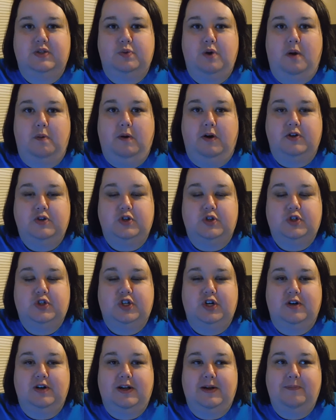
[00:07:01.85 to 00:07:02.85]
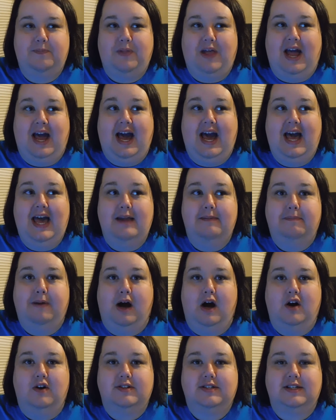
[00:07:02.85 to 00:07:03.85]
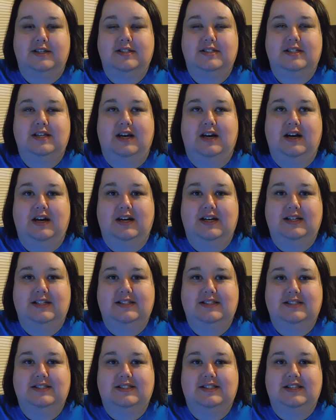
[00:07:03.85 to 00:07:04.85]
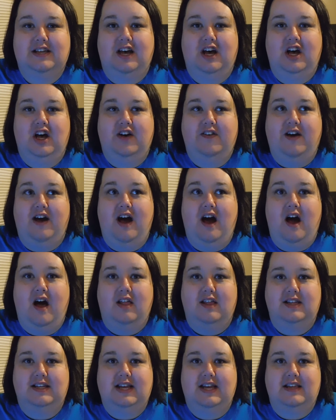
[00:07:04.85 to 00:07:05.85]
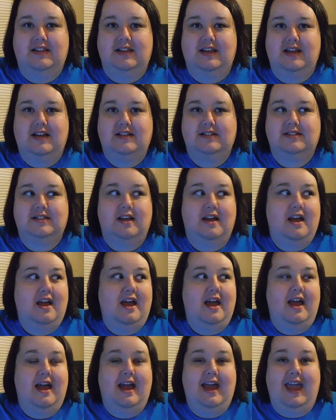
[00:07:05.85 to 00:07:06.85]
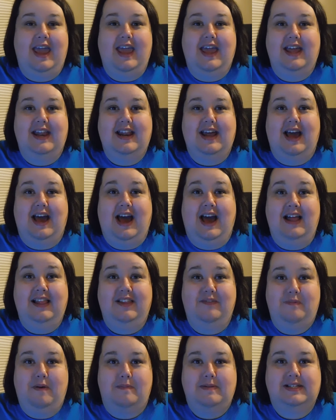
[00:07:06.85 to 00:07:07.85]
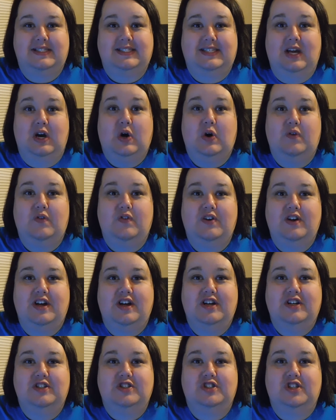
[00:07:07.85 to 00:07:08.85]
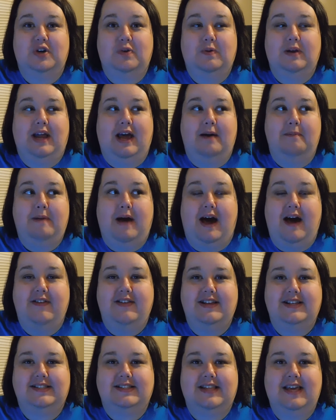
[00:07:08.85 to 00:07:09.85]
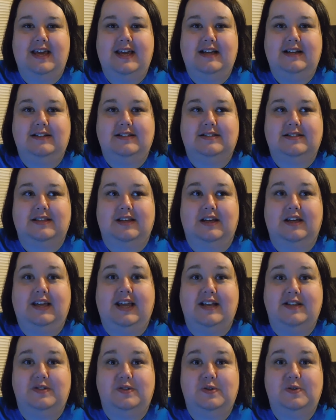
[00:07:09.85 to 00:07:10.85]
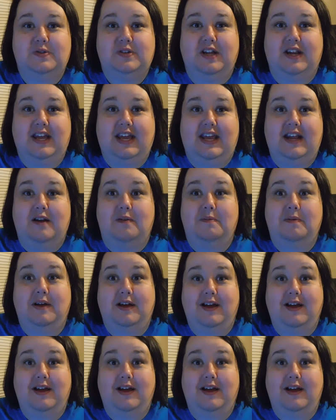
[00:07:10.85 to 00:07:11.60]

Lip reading: Weight Watchers journey, I had bought tons of holiday things. And I live by myself. So when I buy these things, guess who's going to eat them?